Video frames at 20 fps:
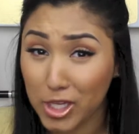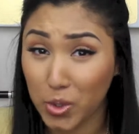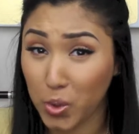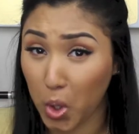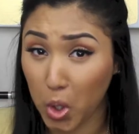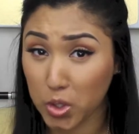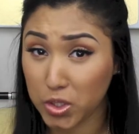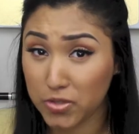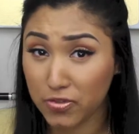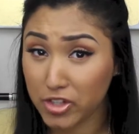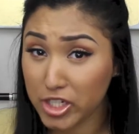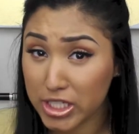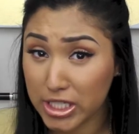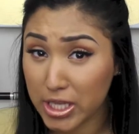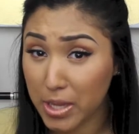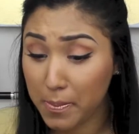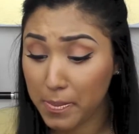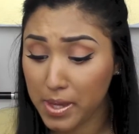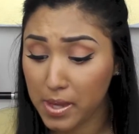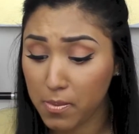be gross for
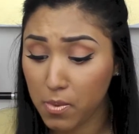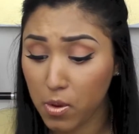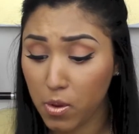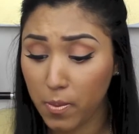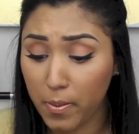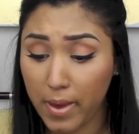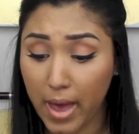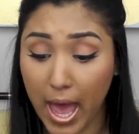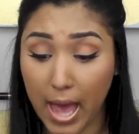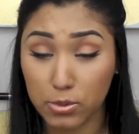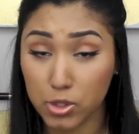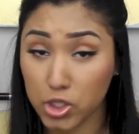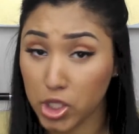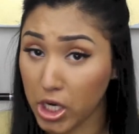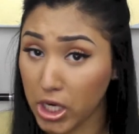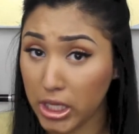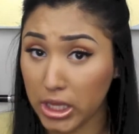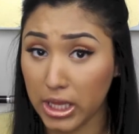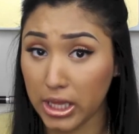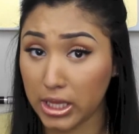some people but I'm
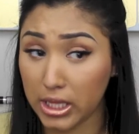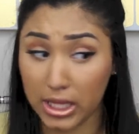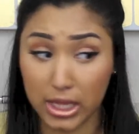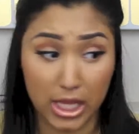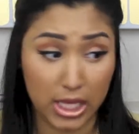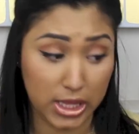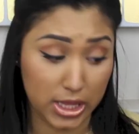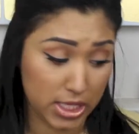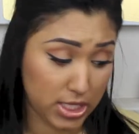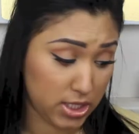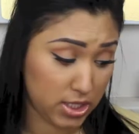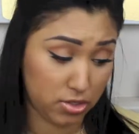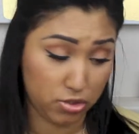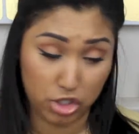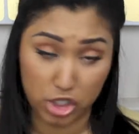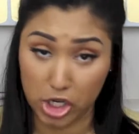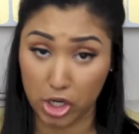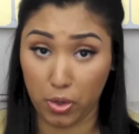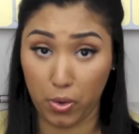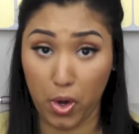trying to let this
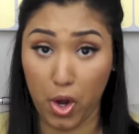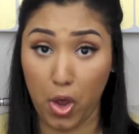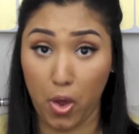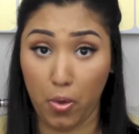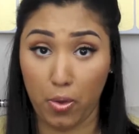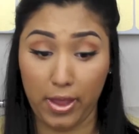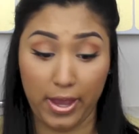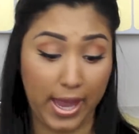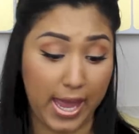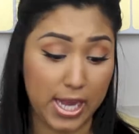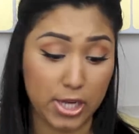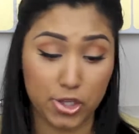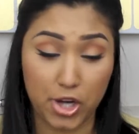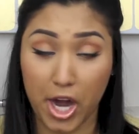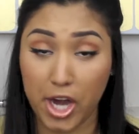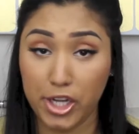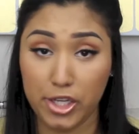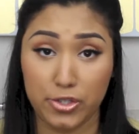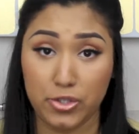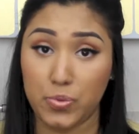shit grow. Like I ain't
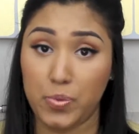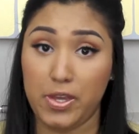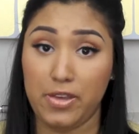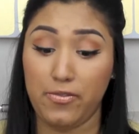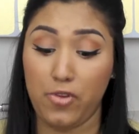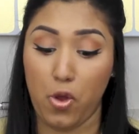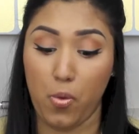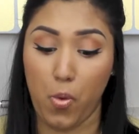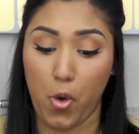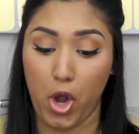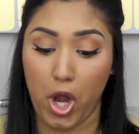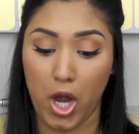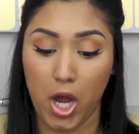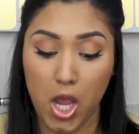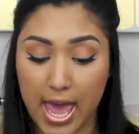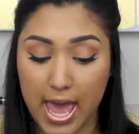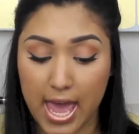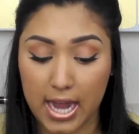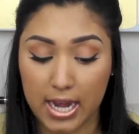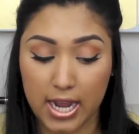trying to use weave no more.
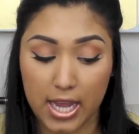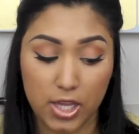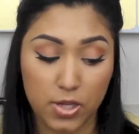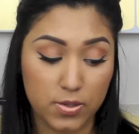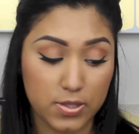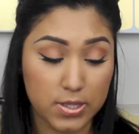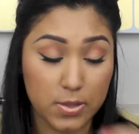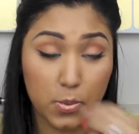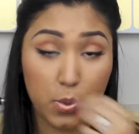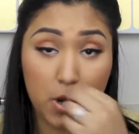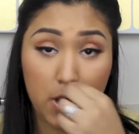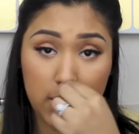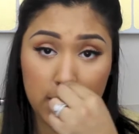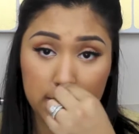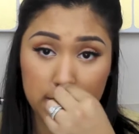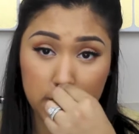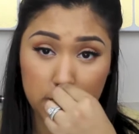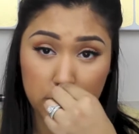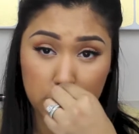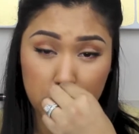And I use some
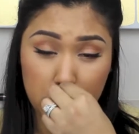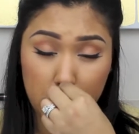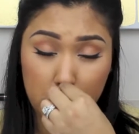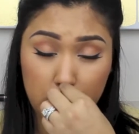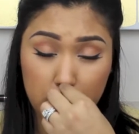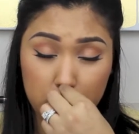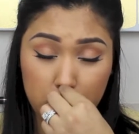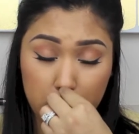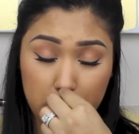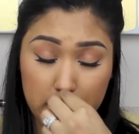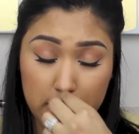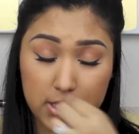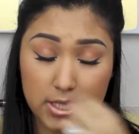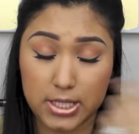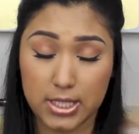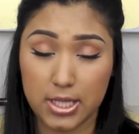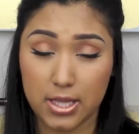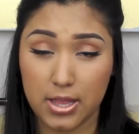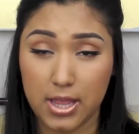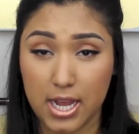products and I'll show you which
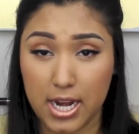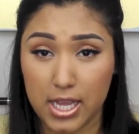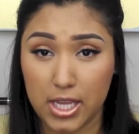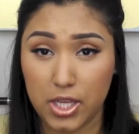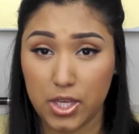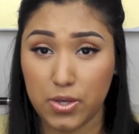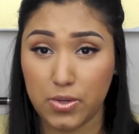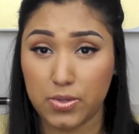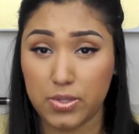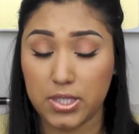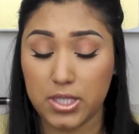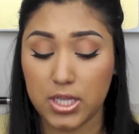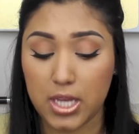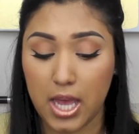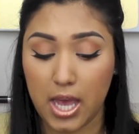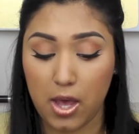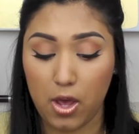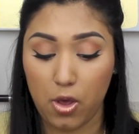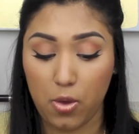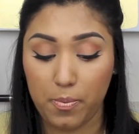ones that I use to
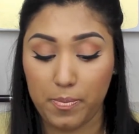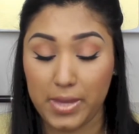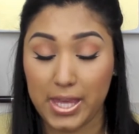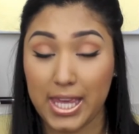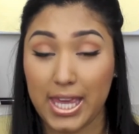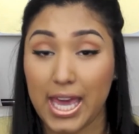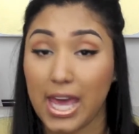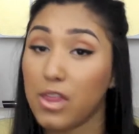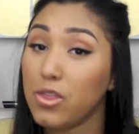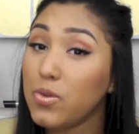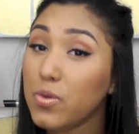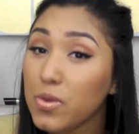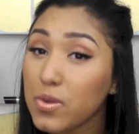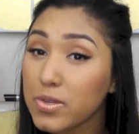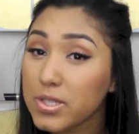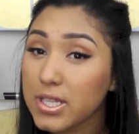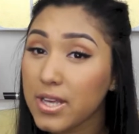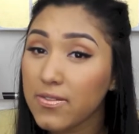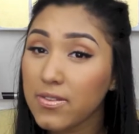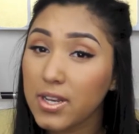help me get through
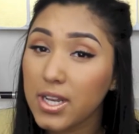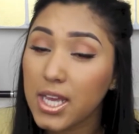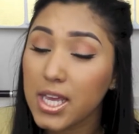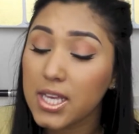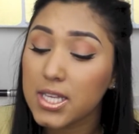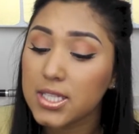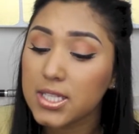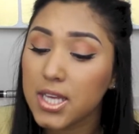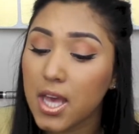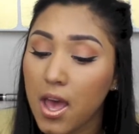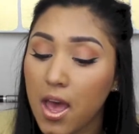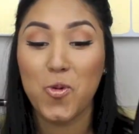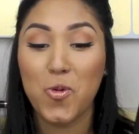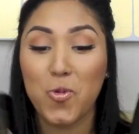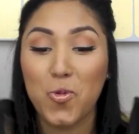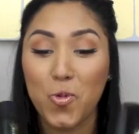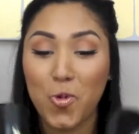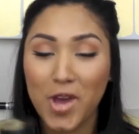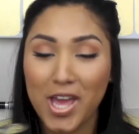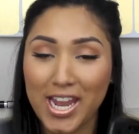those seven days.
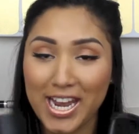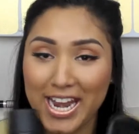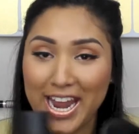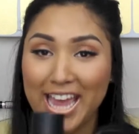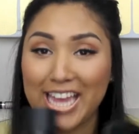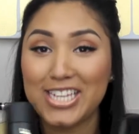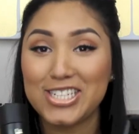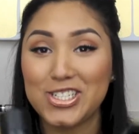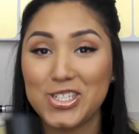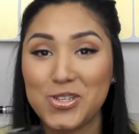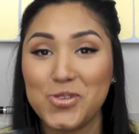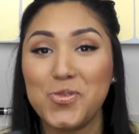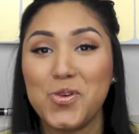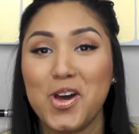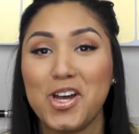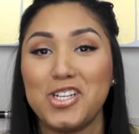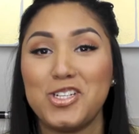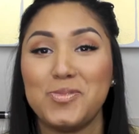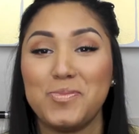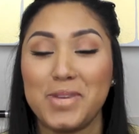When I do
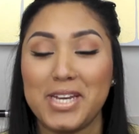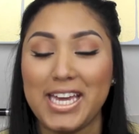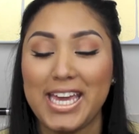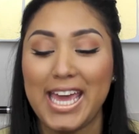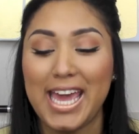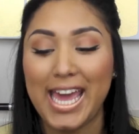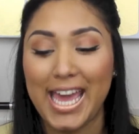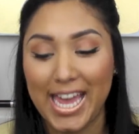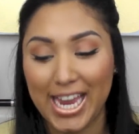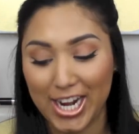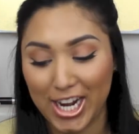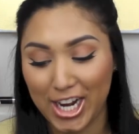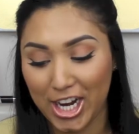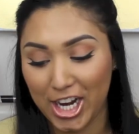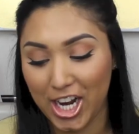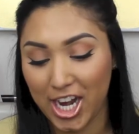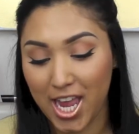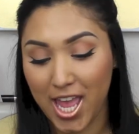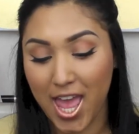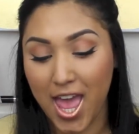wash my
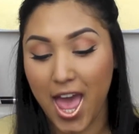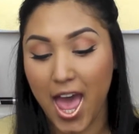hair